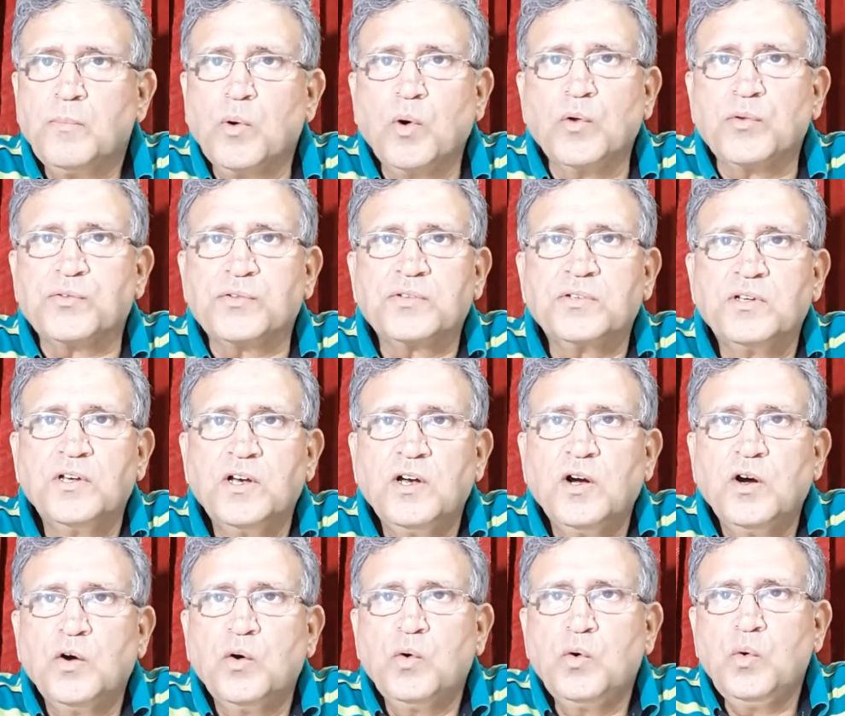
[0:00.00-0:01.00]
Bose,
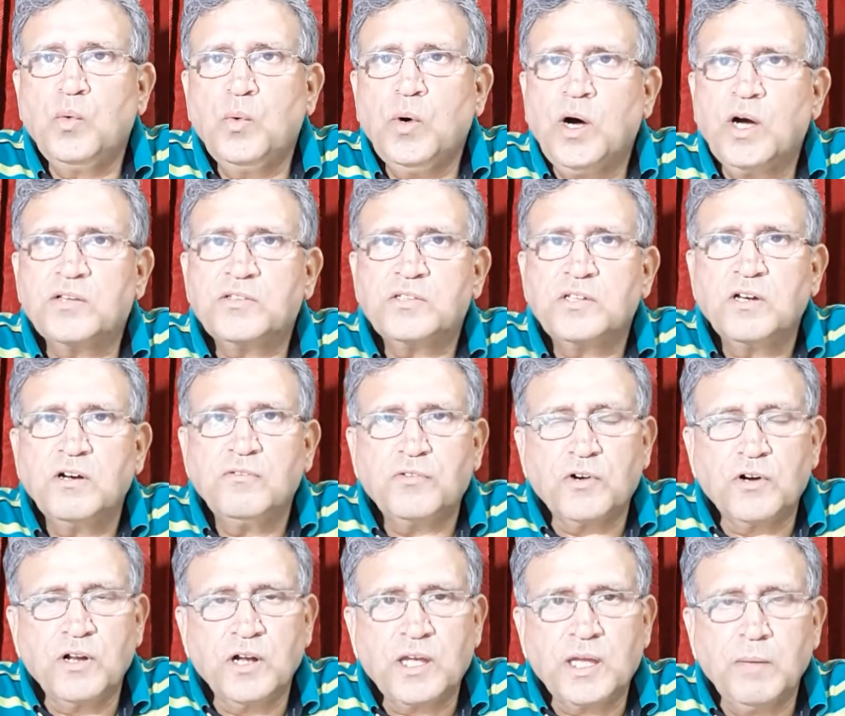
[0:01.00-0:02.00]
who works
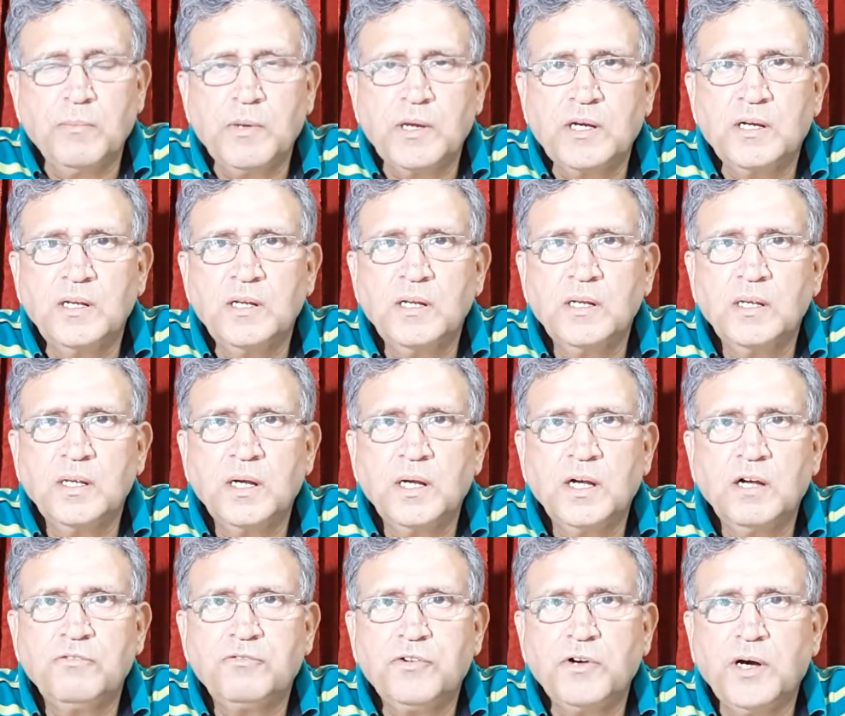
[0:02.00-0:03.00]
for a
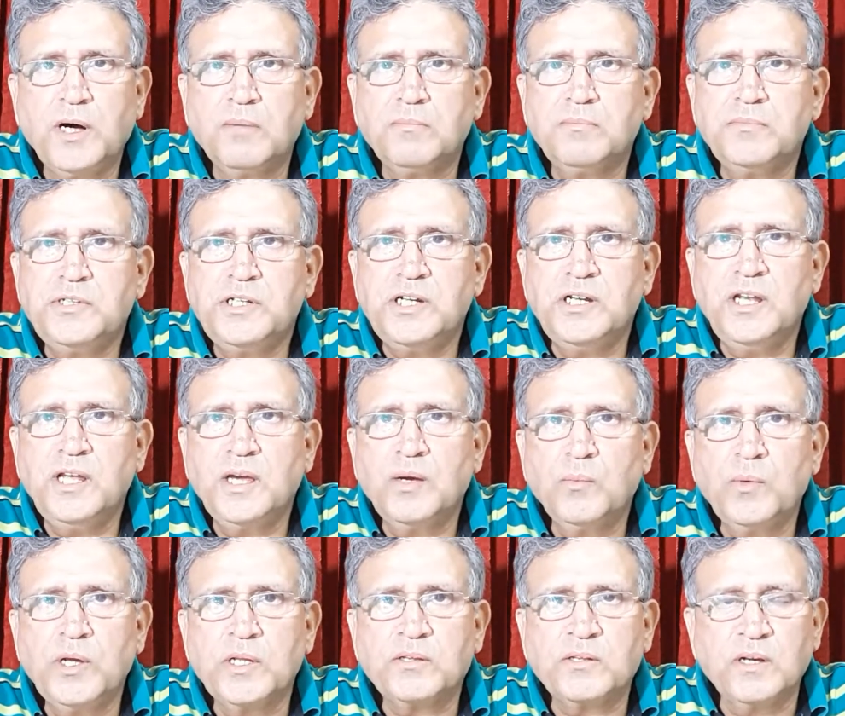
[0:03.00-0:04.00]
chemical firm
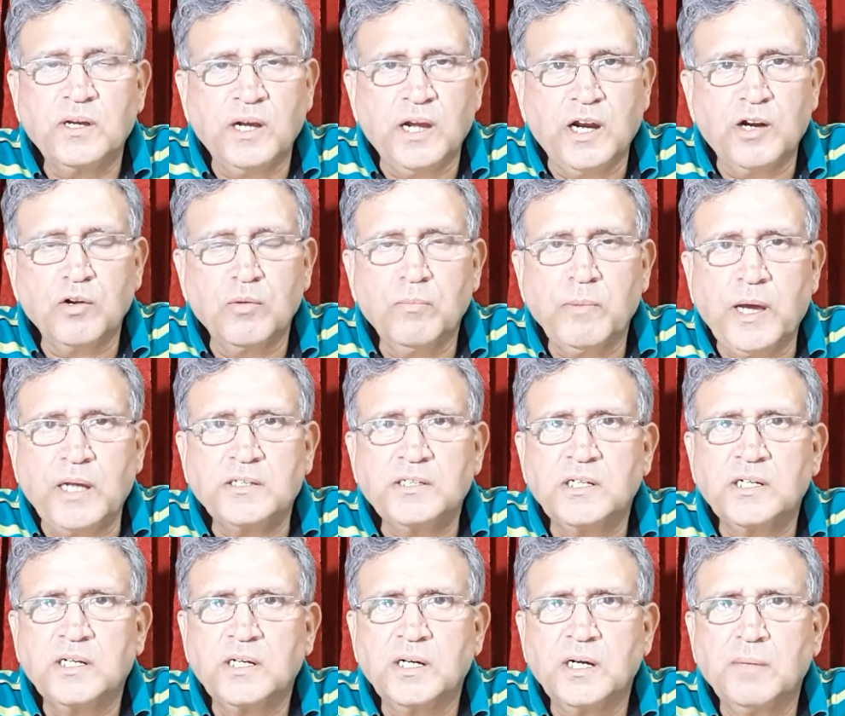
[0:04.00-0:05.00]
dealing with
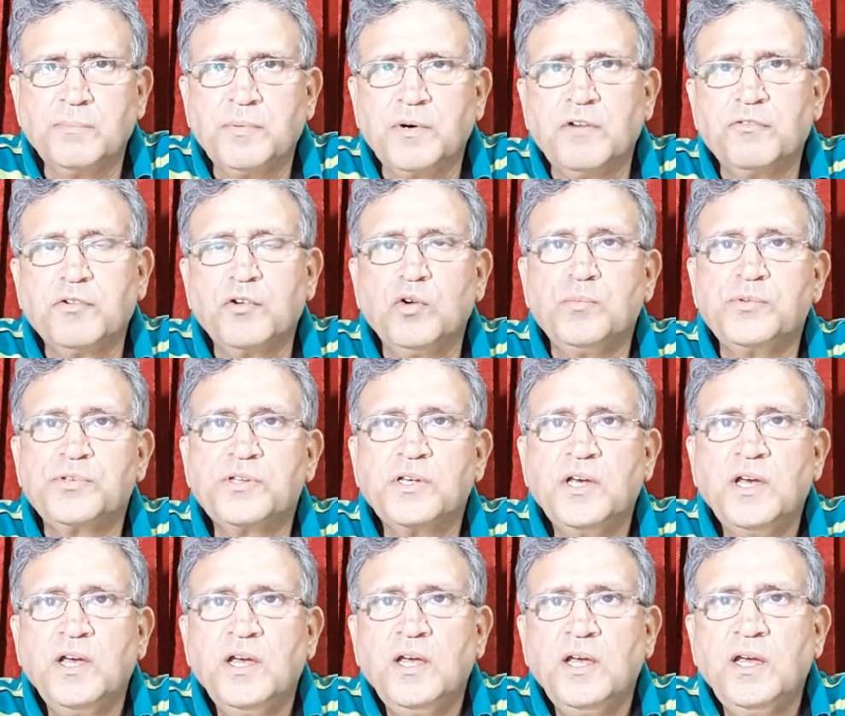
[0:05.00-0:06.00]
aromatic
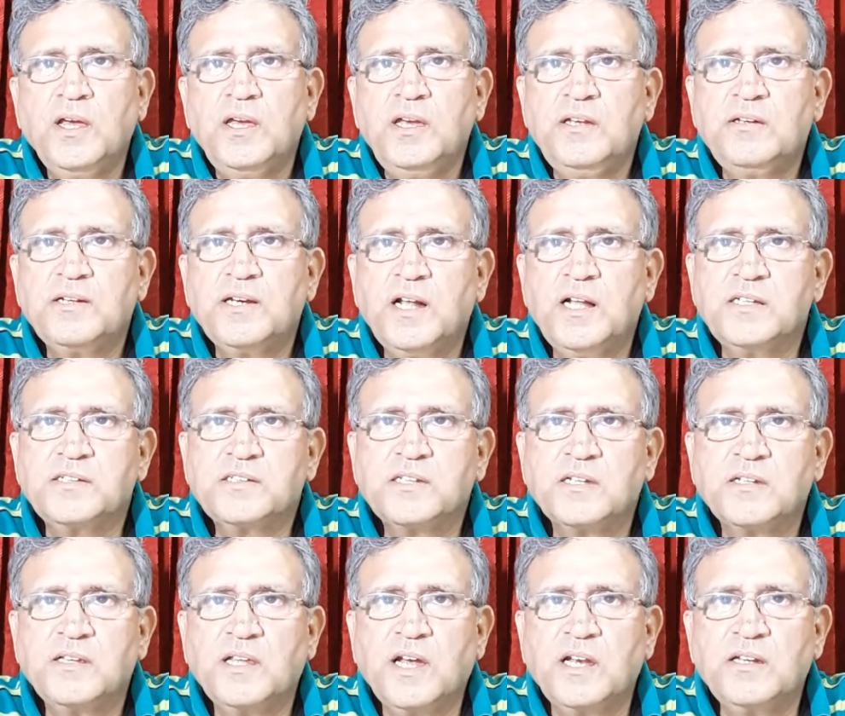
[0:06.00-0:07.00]
perfumes. He
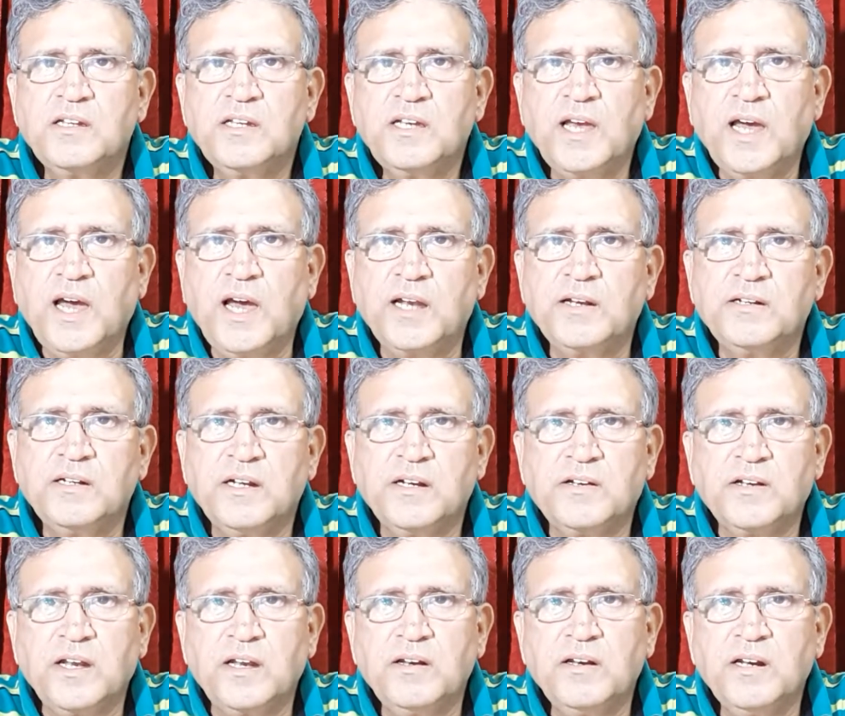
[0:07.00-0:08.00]
tells that he had
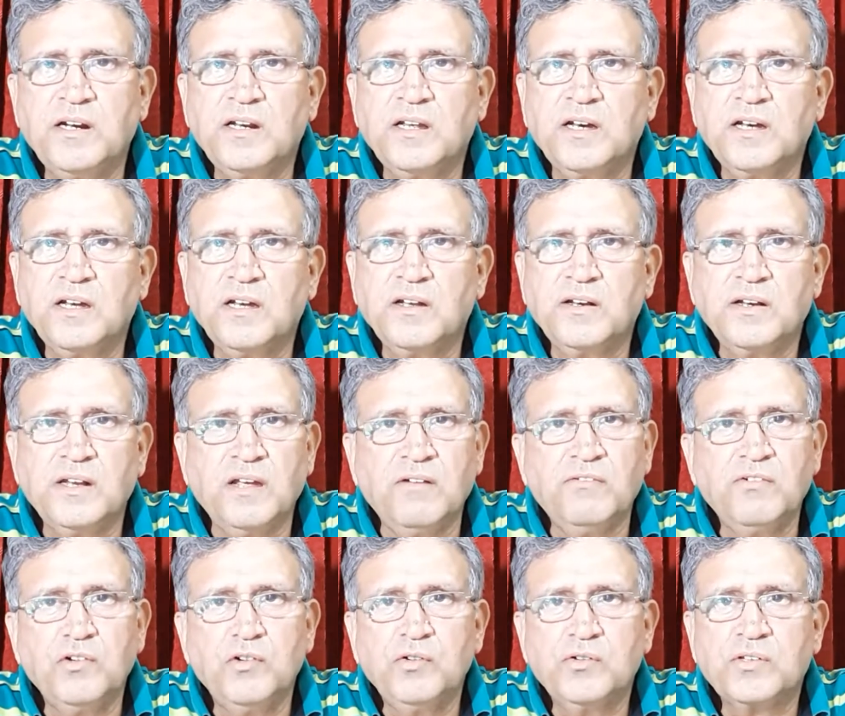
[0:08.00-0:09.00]
attended a
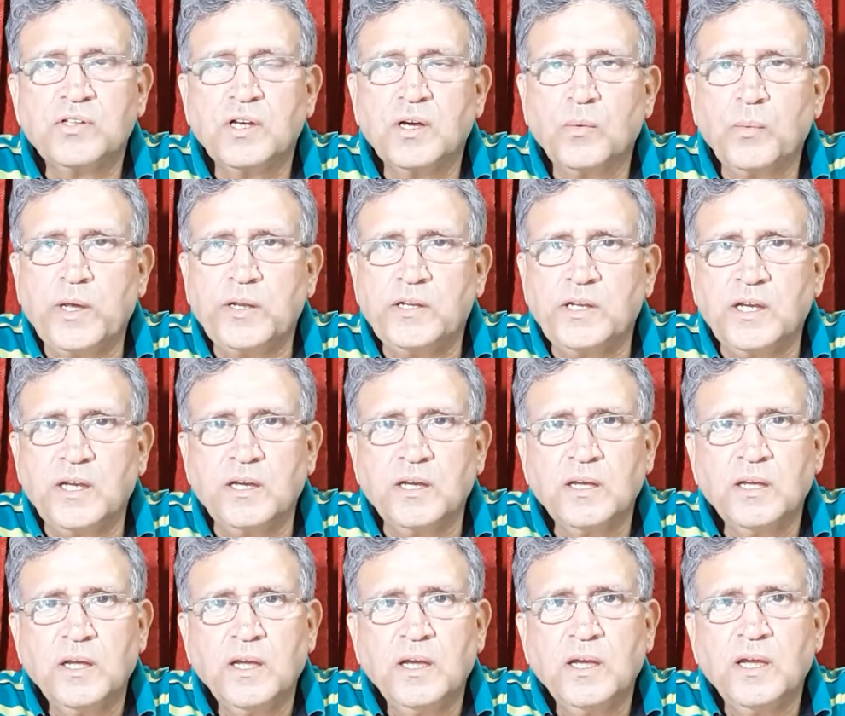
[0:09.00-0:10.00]
nephew's
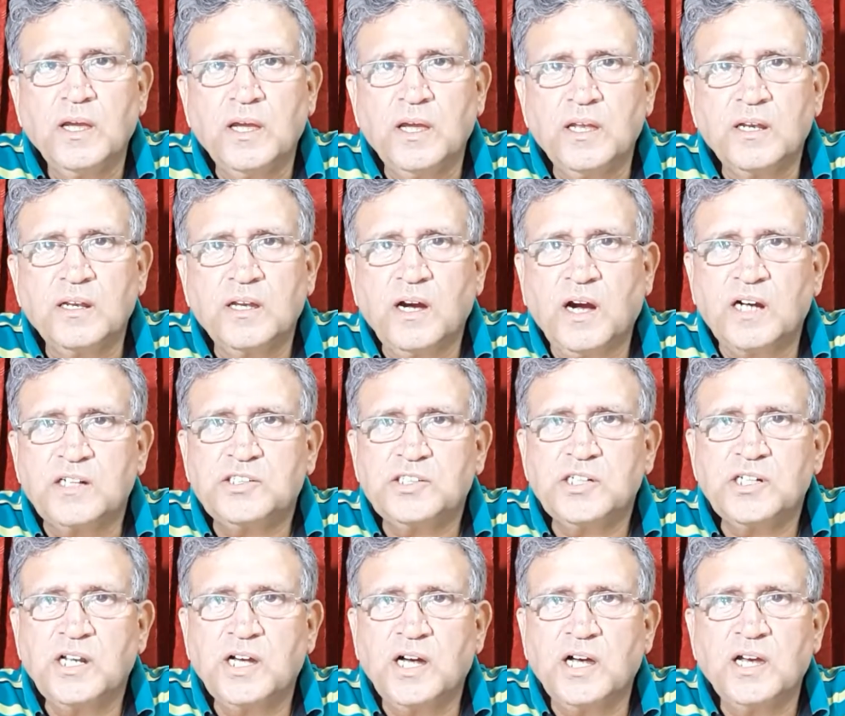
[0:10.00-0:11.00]
wedding in
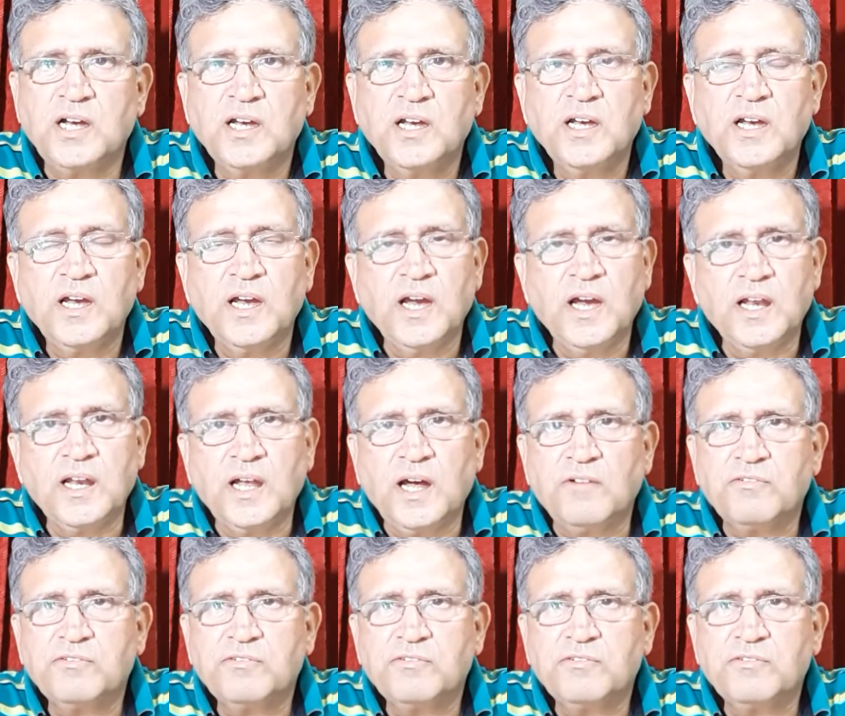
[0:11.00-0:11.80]
Ghatshila and